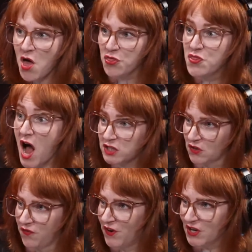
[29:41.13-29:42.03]
that's the
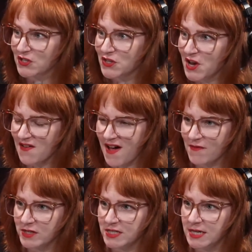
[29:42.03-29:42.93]
funniest thing I've ever
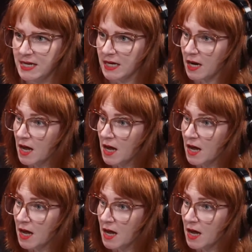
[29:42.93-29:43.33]
seen.